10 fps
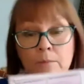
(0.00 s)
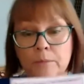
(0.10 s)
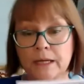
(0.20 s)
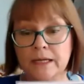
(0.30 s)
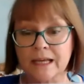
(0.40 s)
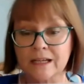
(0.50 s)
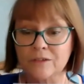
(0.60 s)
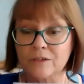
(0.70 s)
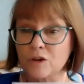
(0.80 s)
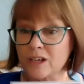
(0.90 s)
But again,
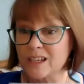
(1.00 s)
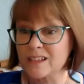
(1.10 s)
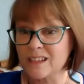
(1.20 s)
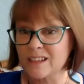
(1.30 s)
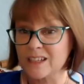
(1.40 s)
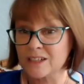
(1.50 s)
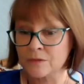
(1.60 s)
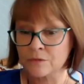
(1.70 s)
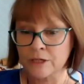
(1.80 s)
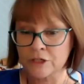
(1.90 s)
if you've got kids that you need to
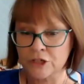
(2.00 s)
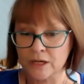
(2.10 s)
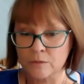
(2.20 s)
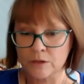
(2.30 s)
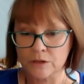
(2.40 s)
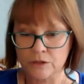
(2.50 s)
differentiate with,